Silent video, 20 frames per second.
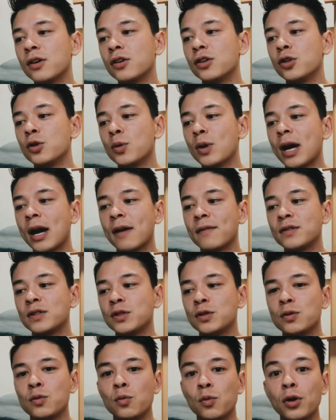You have
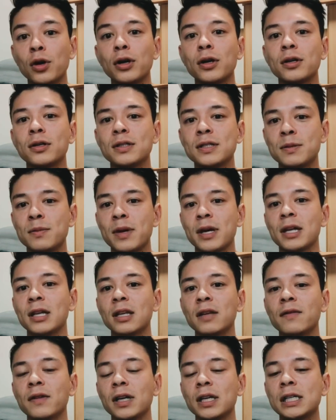to work to make a
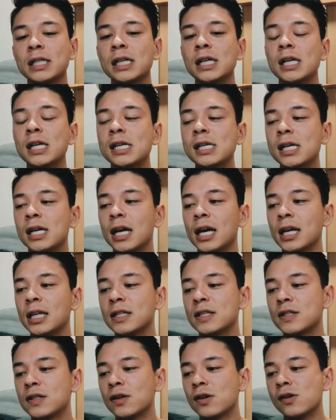living.
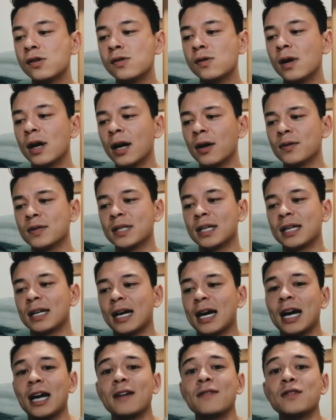And so I was I
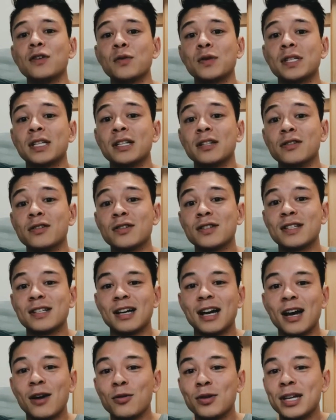have no skills.
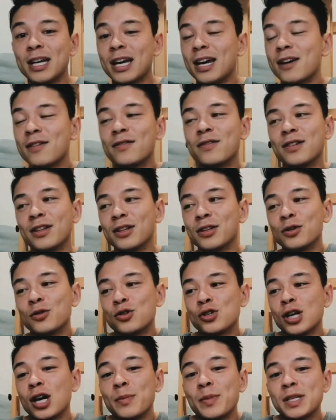I only have a little
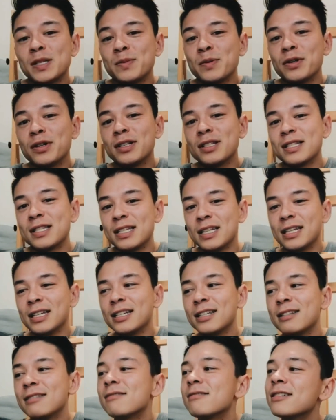job experience
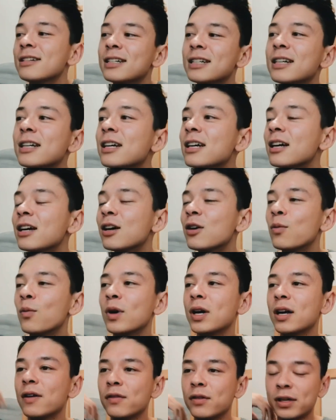in
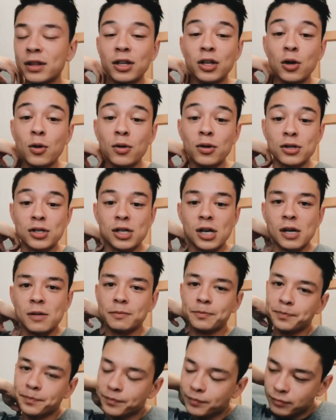the yogurt shop.